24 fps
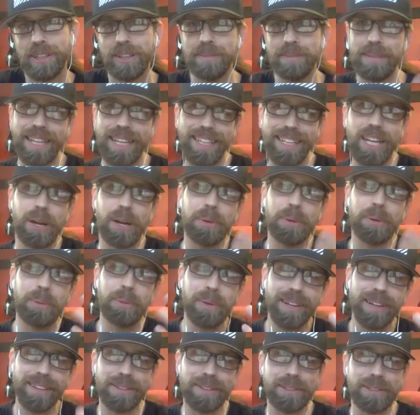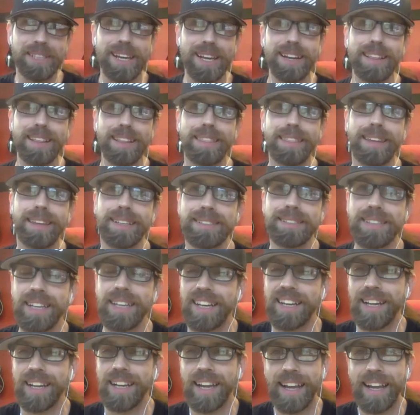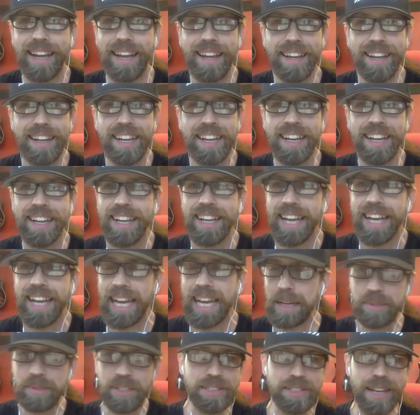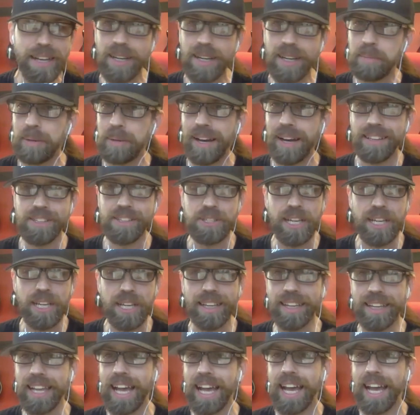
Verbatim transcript: or, you know, one of those kind of things. And I'm just unapologetic.